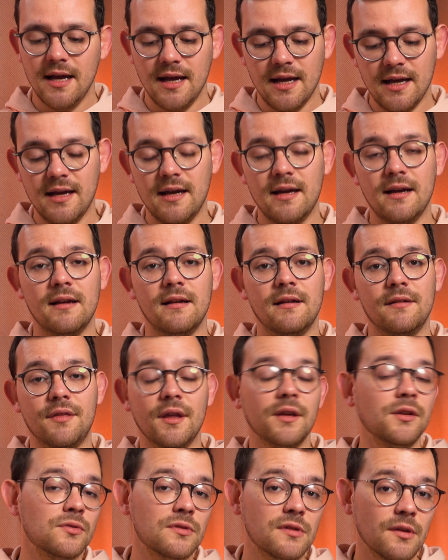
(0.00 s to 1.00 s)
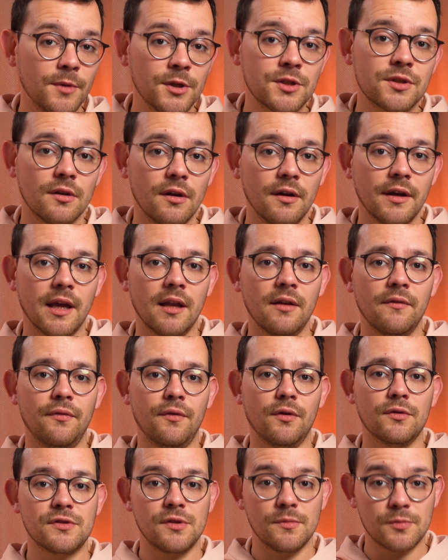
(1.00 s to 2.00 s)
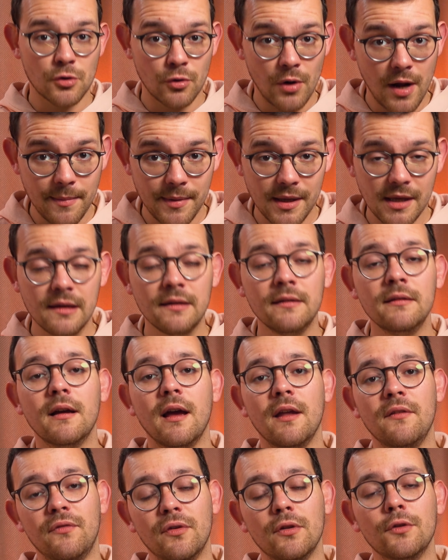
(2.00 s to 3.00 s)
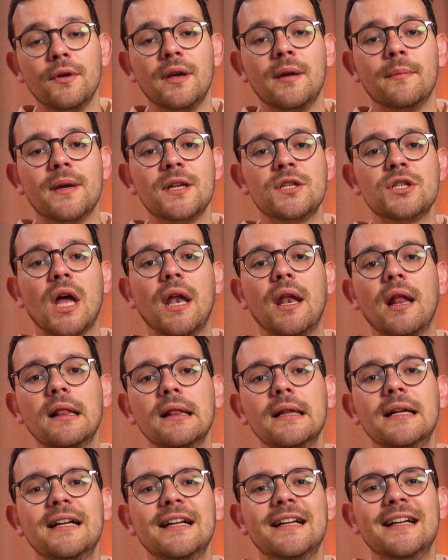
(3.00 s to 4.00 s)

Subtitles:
Thank you so much again for subscribing and following my channel,